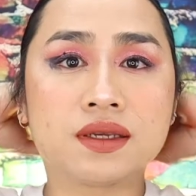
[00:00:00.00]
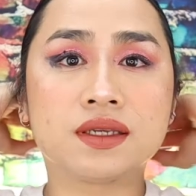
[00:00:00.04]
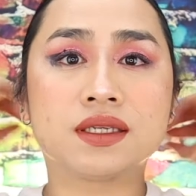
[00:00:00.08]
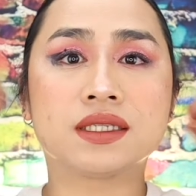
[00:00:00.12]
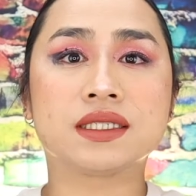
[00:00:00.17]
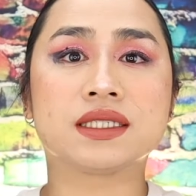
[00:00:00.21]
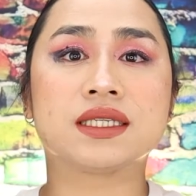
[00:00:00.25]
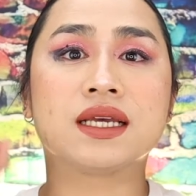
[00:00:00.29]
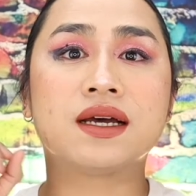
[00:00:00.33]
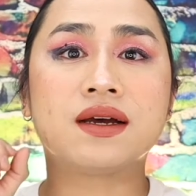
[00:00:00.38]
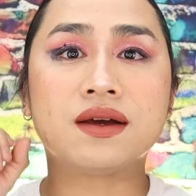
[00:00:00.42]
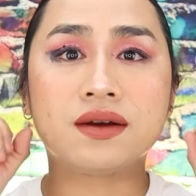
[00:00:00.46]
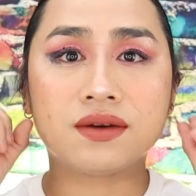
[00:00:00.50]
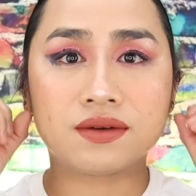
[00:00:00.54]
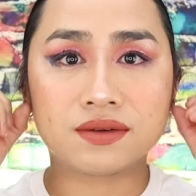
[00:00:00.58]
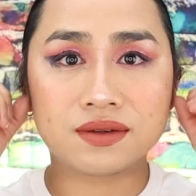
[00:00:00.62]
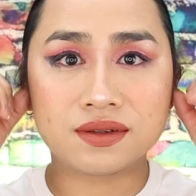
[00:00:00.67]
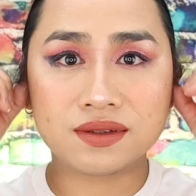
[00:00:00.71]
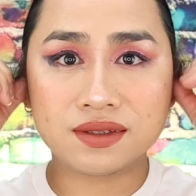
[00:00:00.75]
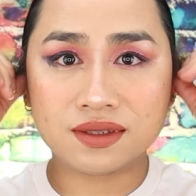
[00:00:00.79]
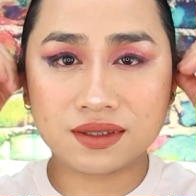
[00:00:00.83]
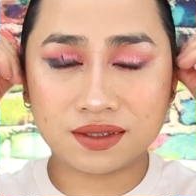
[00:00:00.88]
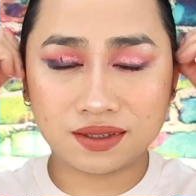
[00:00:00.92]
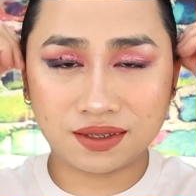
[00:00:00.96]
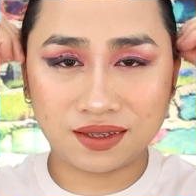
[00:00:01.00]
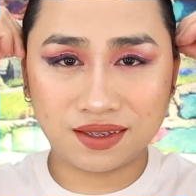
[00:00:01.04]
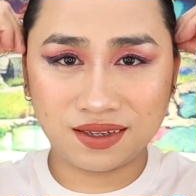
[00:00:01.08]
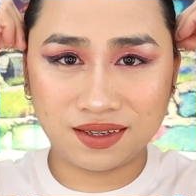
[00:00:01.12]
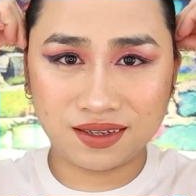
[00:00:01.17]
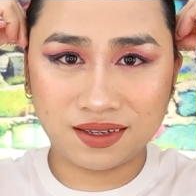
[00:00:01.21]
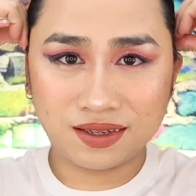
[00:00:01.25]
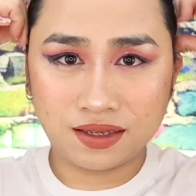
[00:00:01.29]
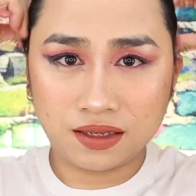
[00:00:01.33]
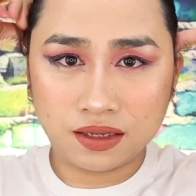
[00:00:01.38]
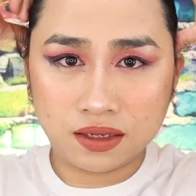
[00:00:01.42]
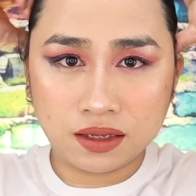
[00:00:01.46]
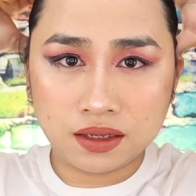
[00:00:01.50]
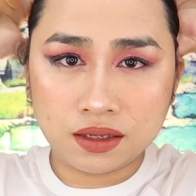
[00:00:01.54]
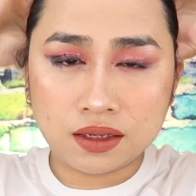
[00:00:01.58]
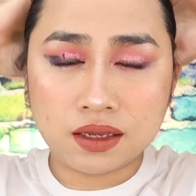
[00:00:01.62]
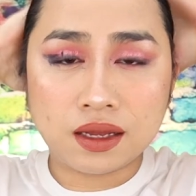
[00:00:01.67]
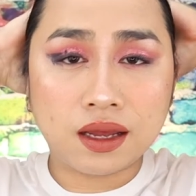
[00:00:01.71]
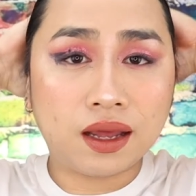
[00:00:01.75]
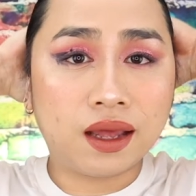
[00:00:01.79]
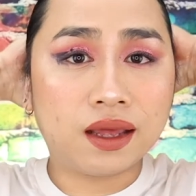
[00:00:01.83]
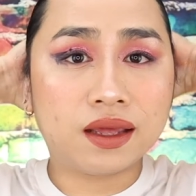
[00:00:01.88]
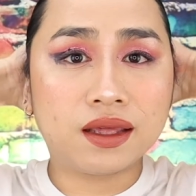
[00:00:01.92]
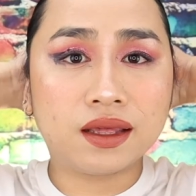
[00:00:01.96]
So,
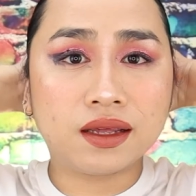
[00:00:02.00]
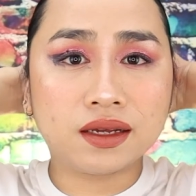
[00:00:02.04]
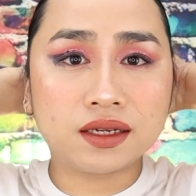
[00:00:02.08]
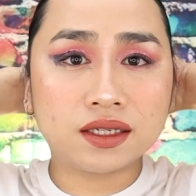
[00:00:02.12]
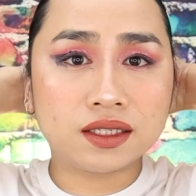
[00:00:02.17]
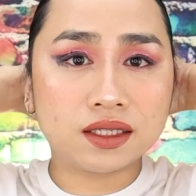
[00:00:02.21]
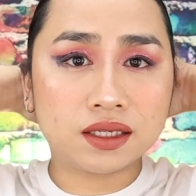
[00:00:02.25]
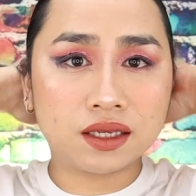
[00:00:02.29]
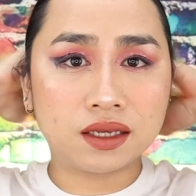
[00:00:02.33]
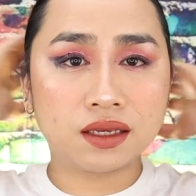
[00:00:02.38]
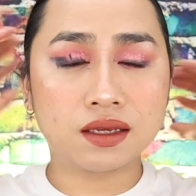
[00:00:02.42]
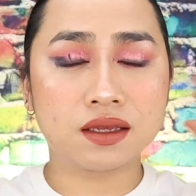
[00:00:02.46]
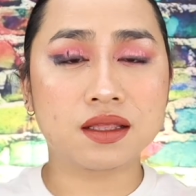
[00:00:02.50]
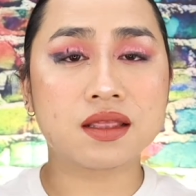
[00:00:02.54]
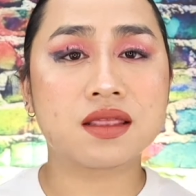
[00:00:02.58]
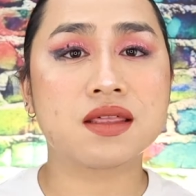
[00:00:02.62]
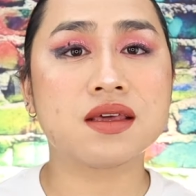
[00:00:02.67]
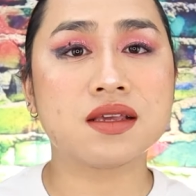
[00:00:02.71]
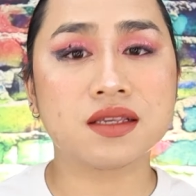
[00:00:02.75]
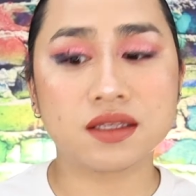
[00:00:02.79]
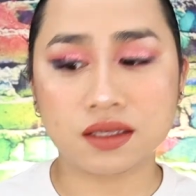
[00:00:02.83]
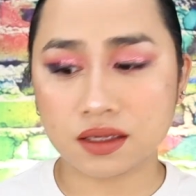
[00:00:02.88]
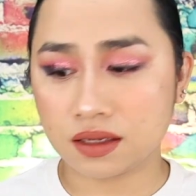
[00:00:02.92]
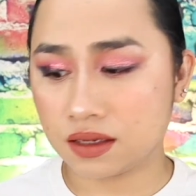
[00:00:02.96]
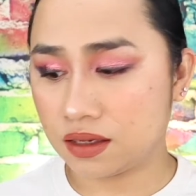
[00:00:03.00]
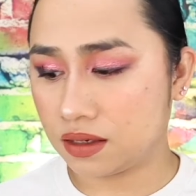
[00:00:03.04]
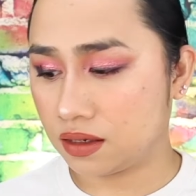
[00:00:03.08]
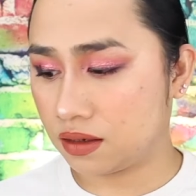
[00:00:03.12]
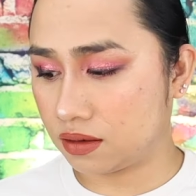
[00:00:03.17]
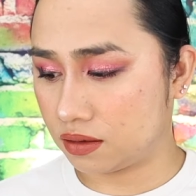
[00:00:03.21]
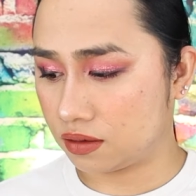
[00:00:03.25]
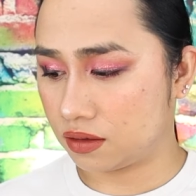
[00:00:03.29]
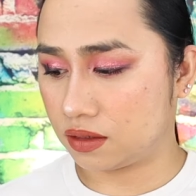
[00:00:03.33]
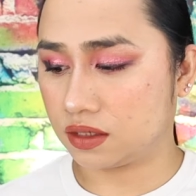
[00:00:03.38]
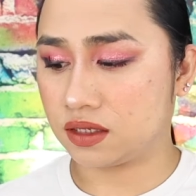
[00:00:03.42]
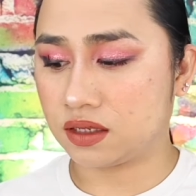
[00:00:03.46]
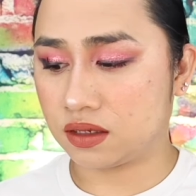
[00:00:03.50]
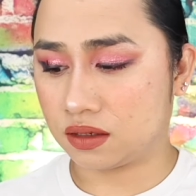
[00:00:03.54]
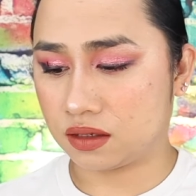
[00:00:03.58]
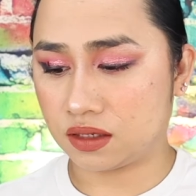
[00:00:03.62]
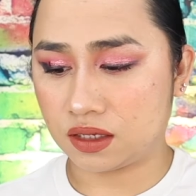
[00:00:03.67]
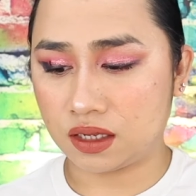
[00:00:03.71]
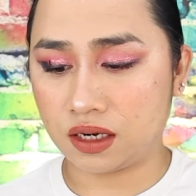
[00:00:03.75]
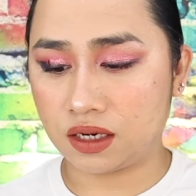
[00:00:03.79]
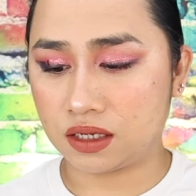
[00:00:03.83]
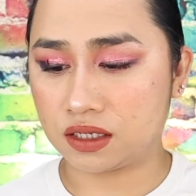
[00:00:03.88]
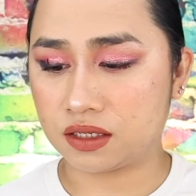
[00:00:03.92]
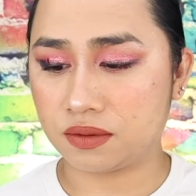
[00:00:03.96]
I guess this is
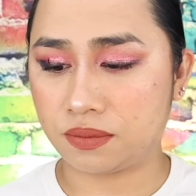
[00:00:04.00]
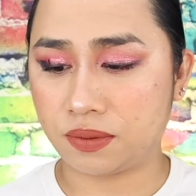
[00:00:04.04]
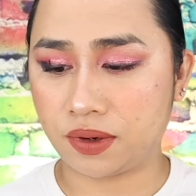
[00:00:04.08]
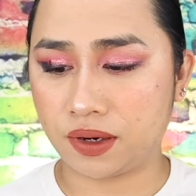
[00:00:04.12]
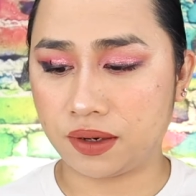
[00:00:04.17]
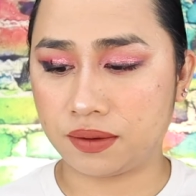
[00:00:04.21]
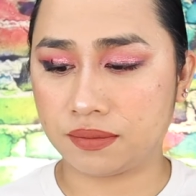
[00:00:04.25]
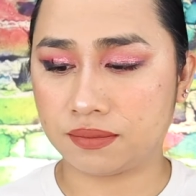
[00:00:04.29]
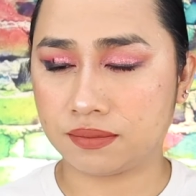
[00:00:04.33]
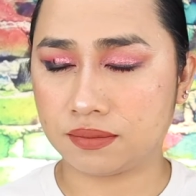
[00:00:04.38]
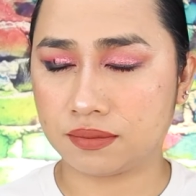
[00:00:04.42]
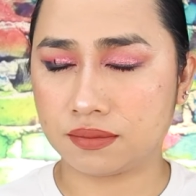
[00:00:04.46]
setting spray.